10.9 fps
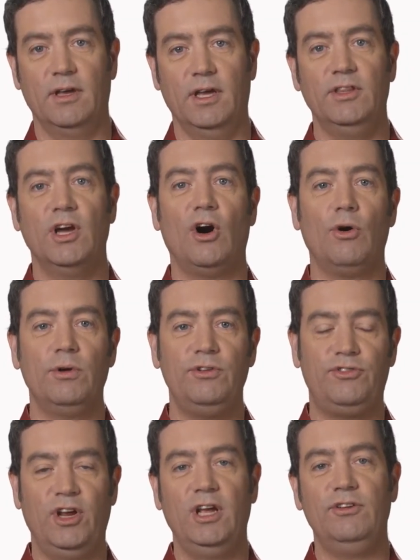In the
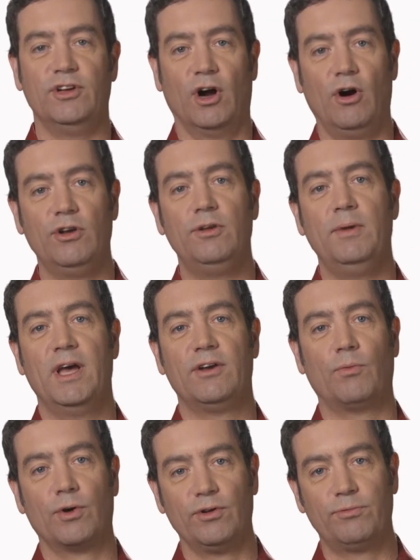always changing, on
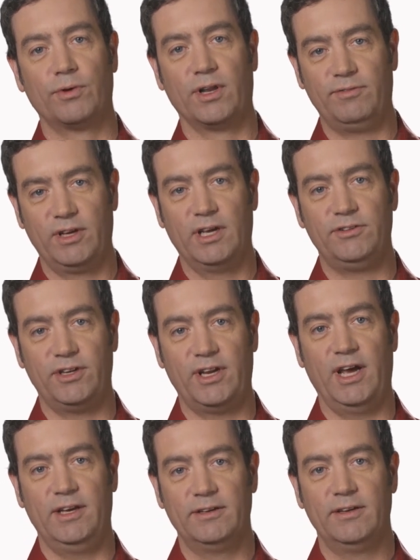demand world we're living in
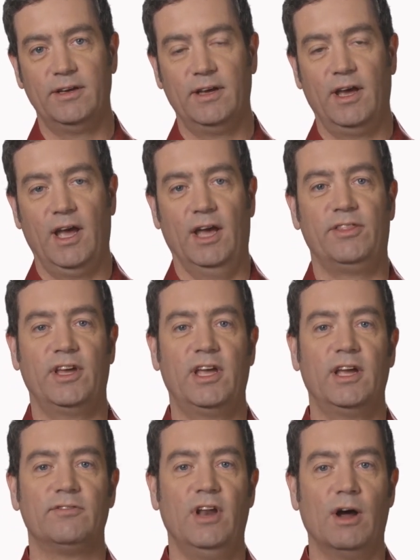today, and
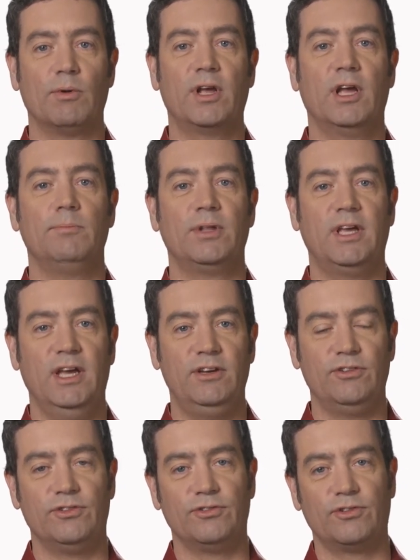thinking of networking
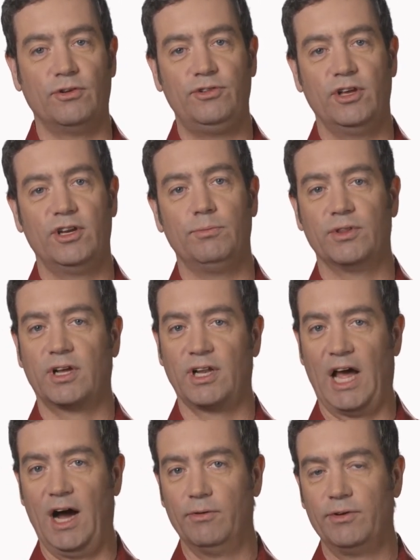implications associated with
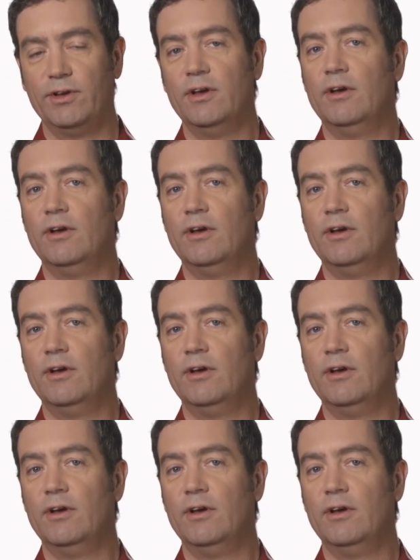cloud,